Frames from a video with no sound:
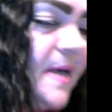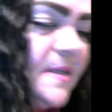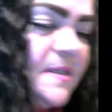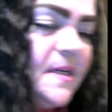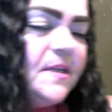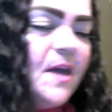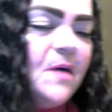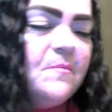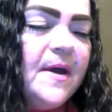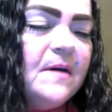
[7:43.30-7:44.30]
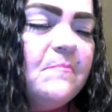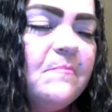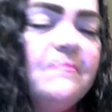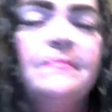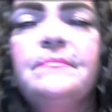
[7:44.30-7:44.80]
I said, no,
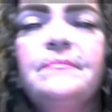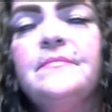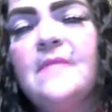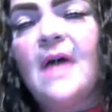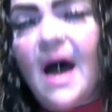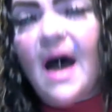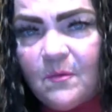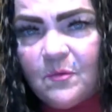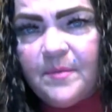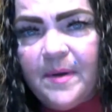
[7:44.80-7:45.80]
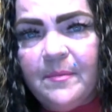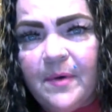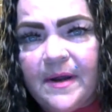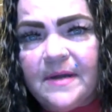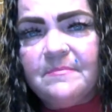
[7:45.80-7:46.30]
ma'am. I will be
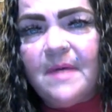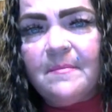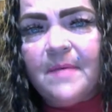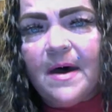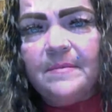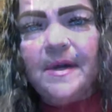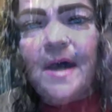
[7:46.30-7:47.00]
bringing my baby